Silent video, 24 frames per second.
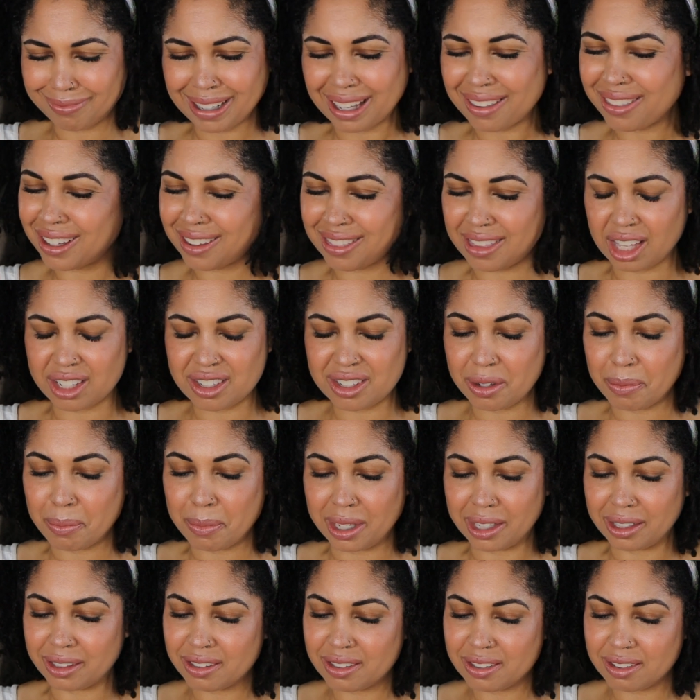I think that's a
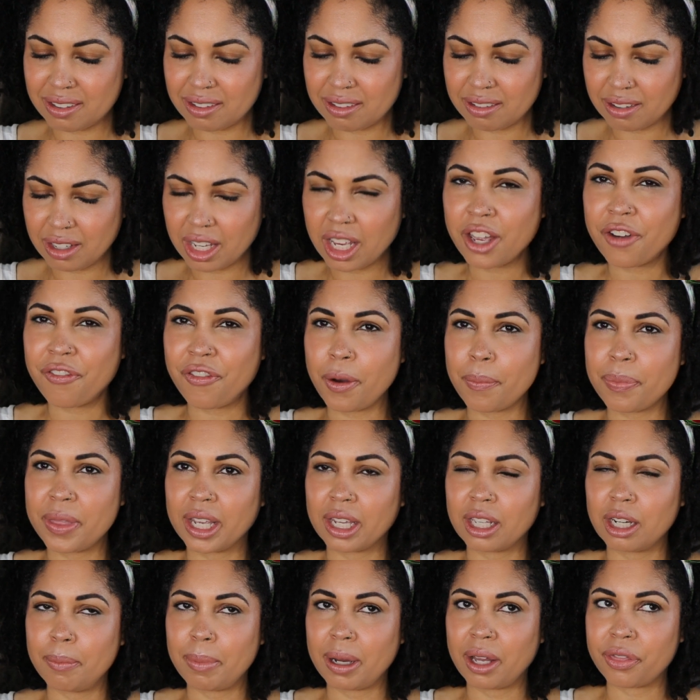miss if I'm
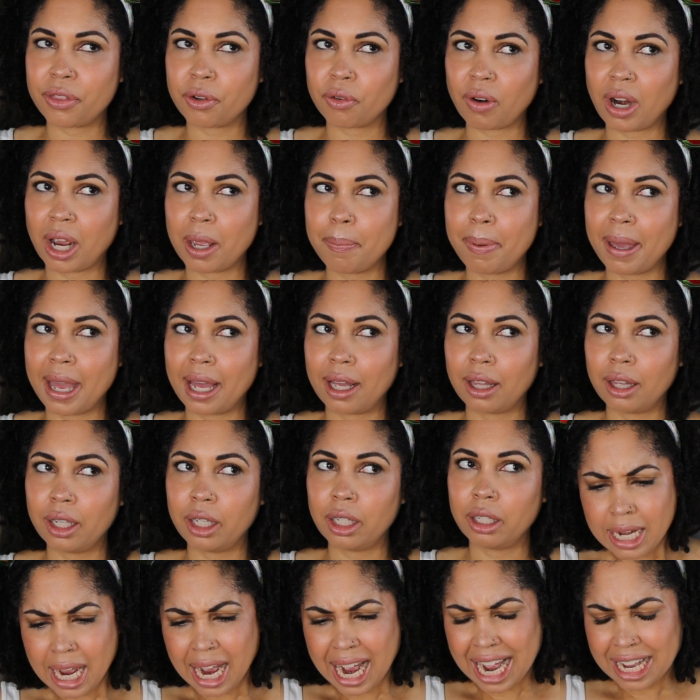thinking about the right
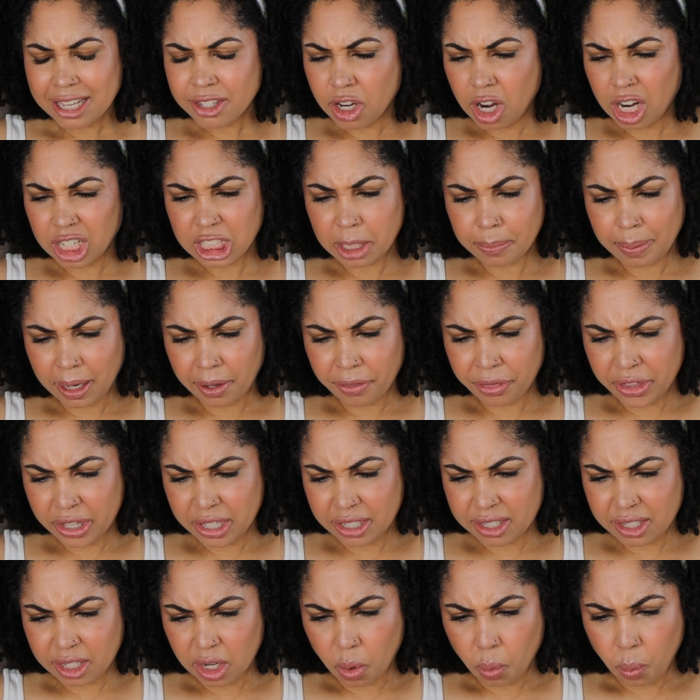palette. Now, I talked about
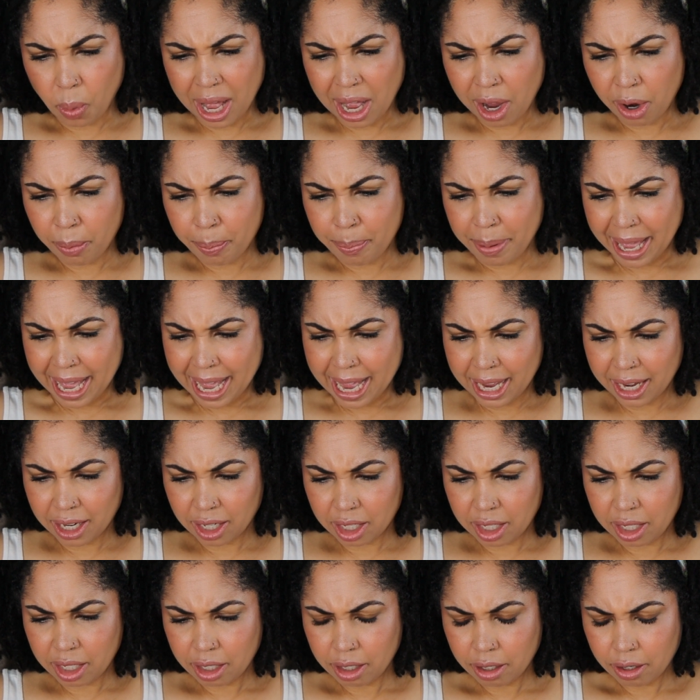this a while
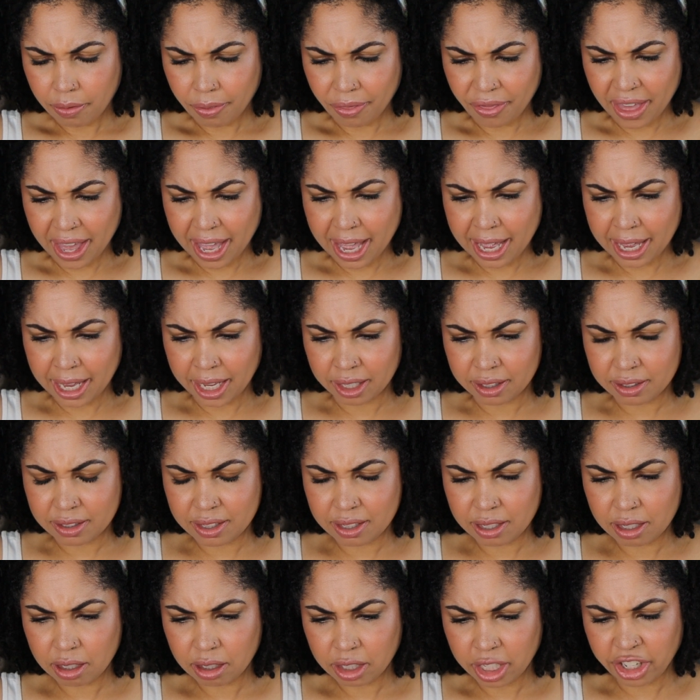back
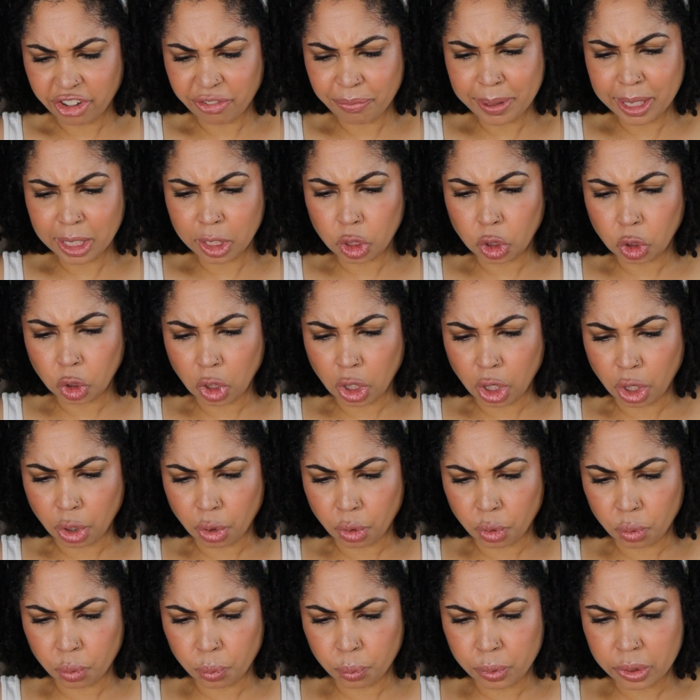that Give Me
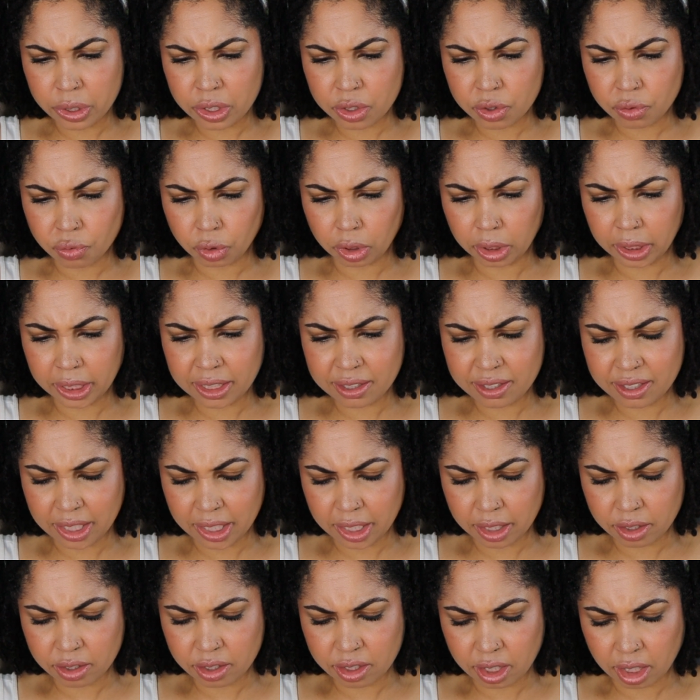Glow was
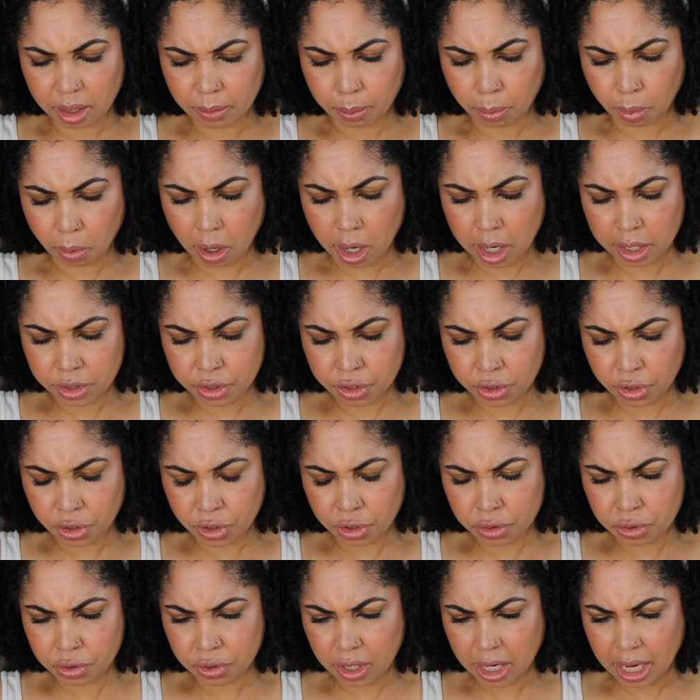releasing some
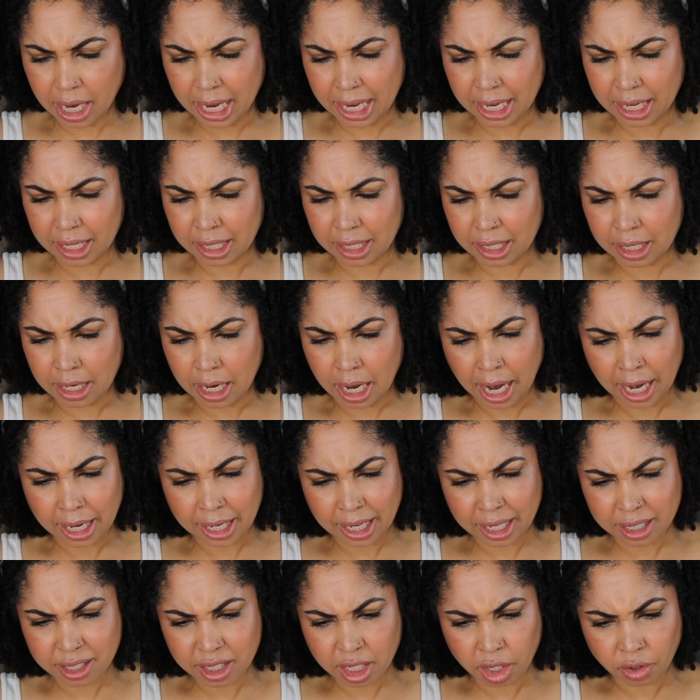bronzers and I
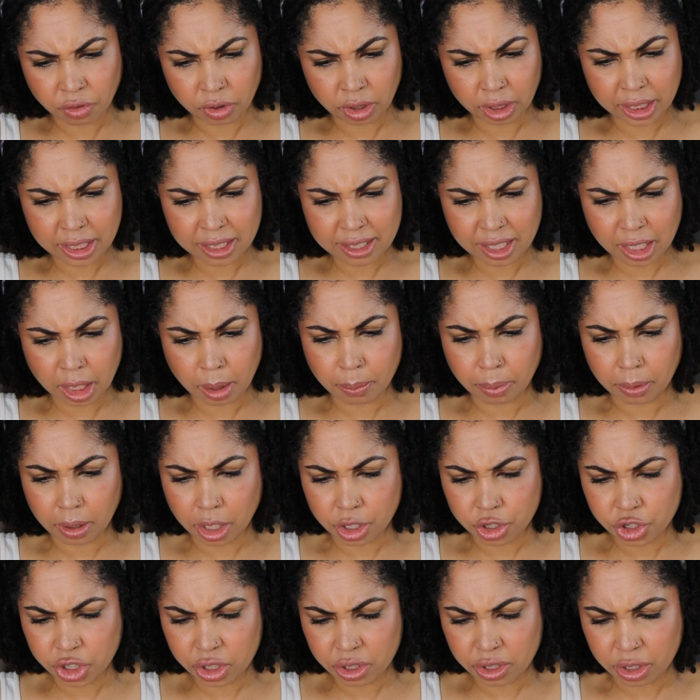guess they're releasing
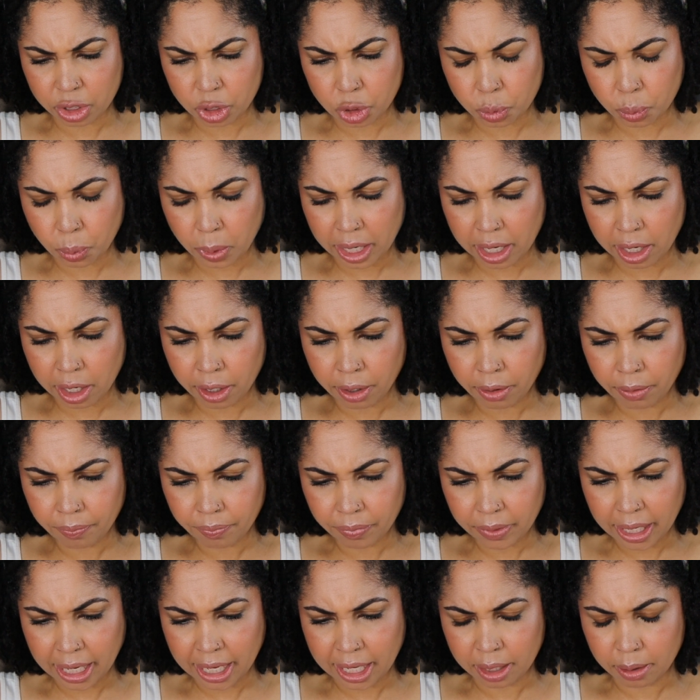blushes as well
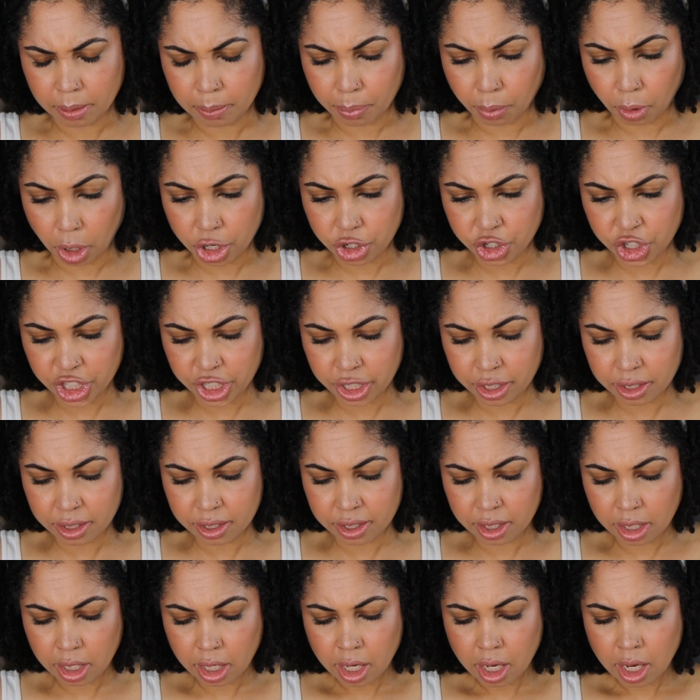and
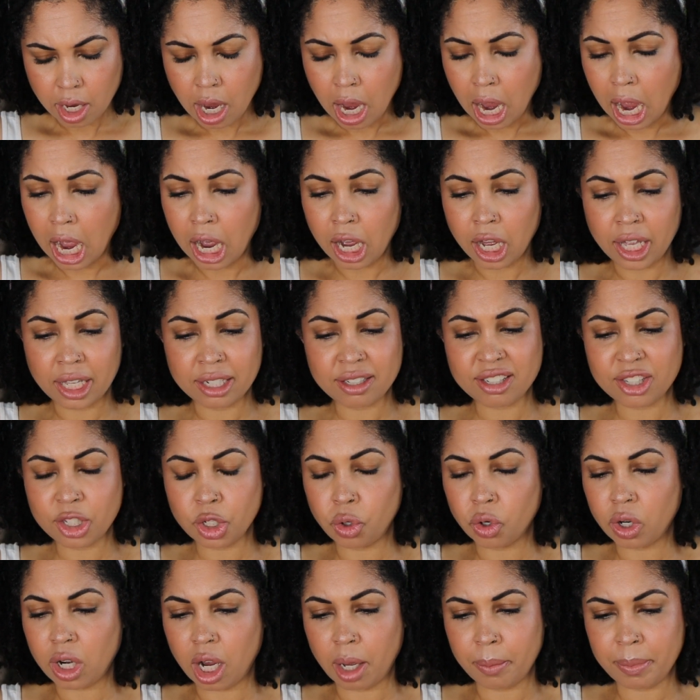brushes. It's
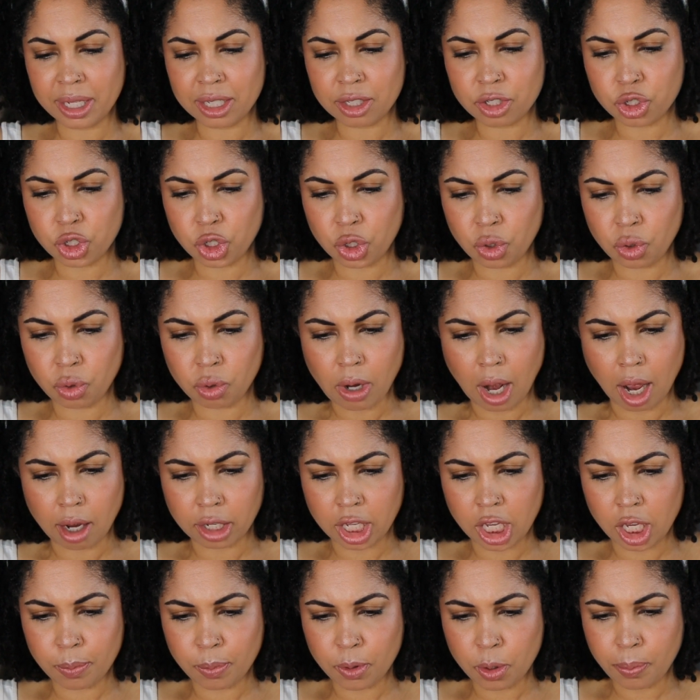still coming soon. I'll
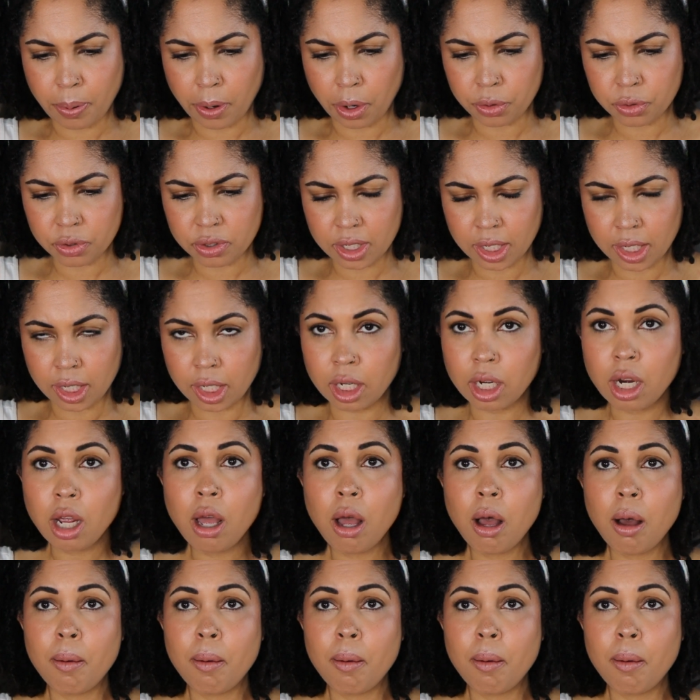keep you posted.